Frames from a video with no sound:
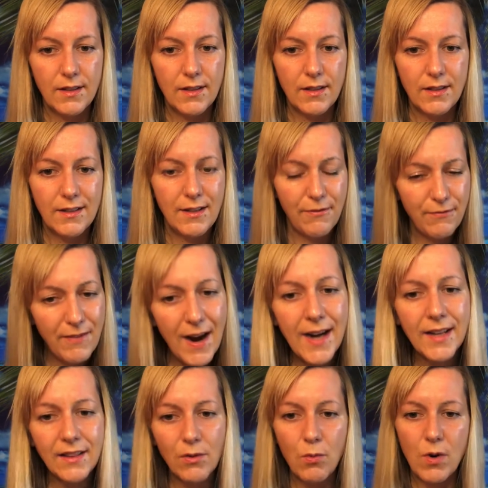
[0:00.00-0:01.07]
to
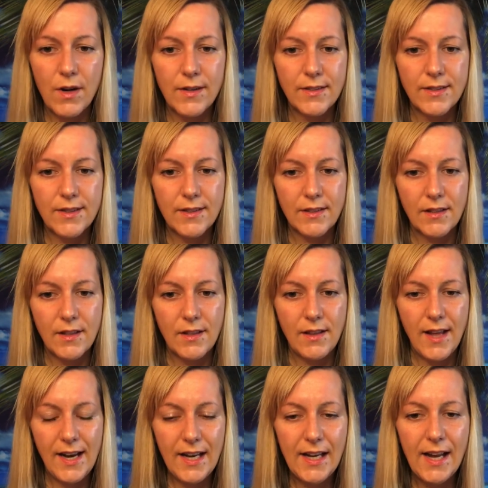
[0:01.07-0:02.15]
find the ones
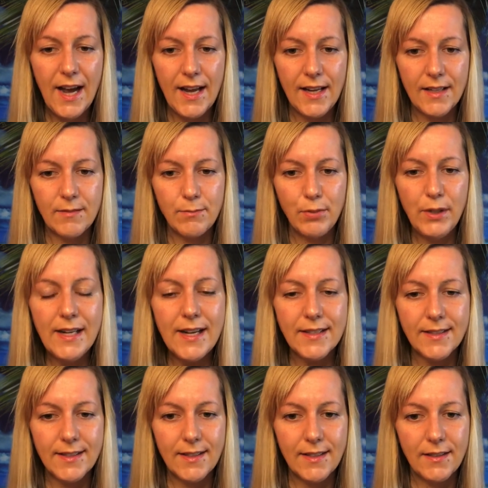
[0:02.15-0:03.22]
that he had
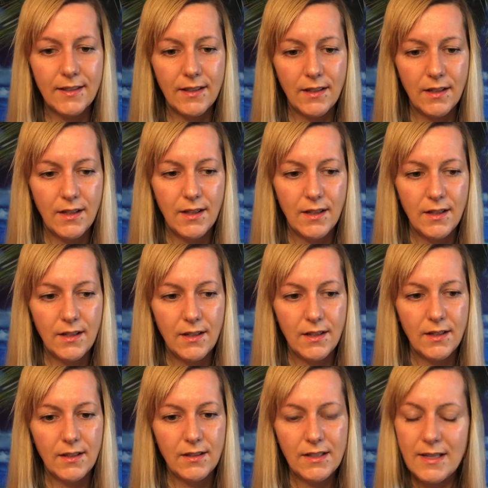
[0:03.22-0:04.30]
predestined
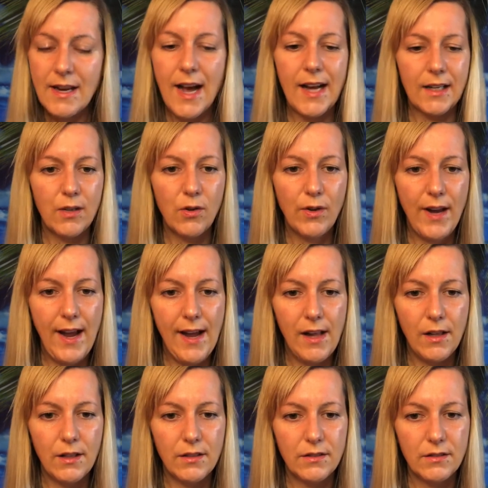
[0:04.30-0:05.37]
to not go to
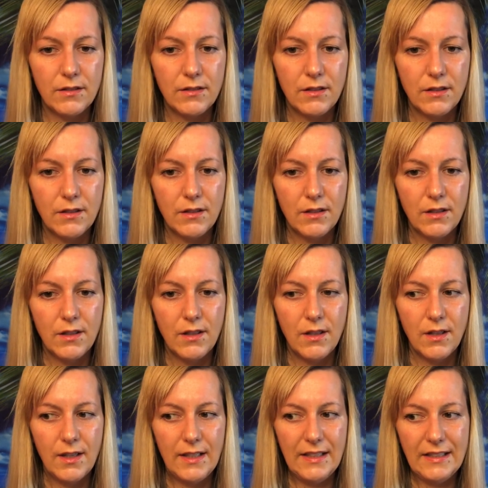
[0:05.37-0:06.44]
hell.
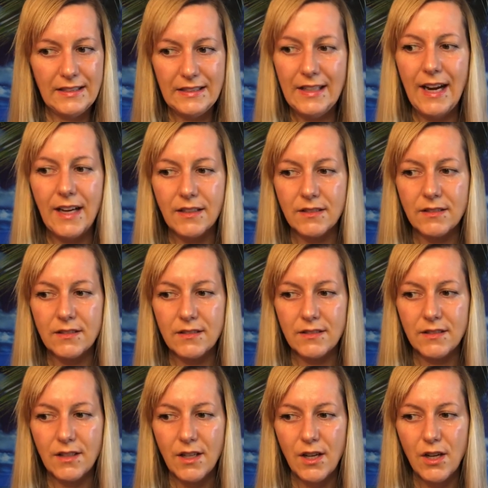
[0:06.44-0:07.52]
Yeah.
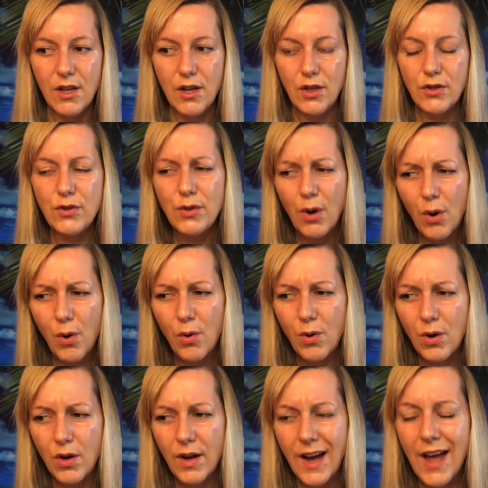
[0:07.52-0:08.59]

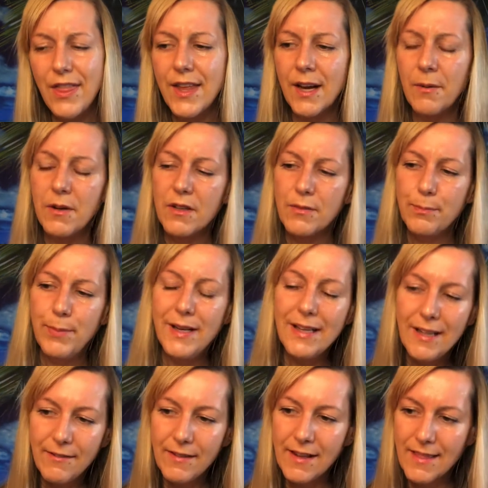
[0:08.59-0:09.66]
So I think
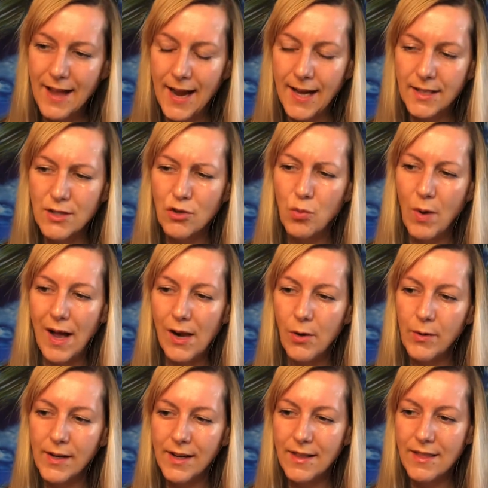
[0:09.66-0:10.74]
believing that,
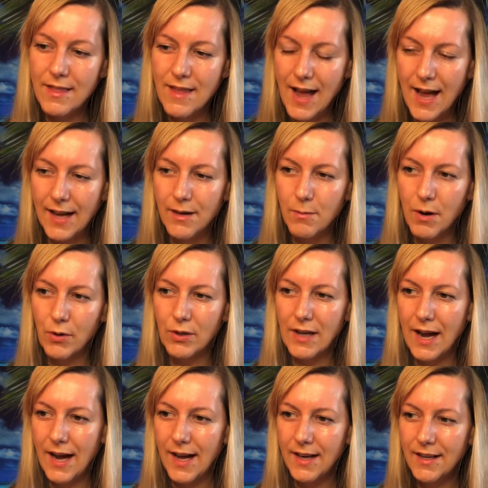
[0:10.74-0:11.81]
swallowing that about
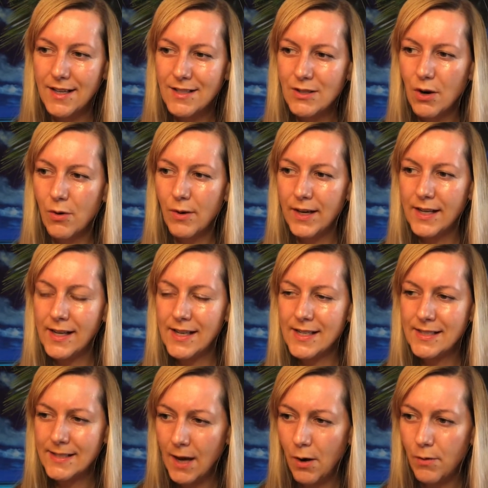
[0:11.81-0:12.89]
God is already in
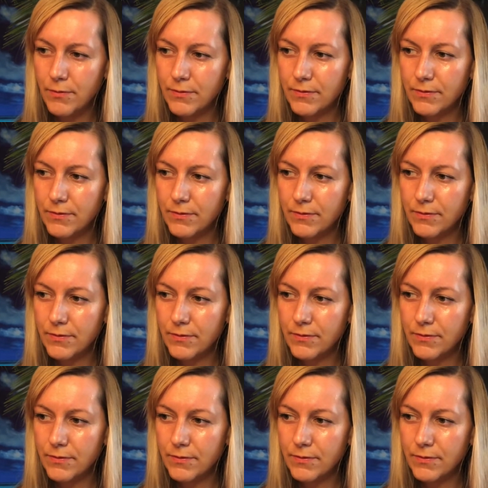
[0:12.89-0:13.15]
itself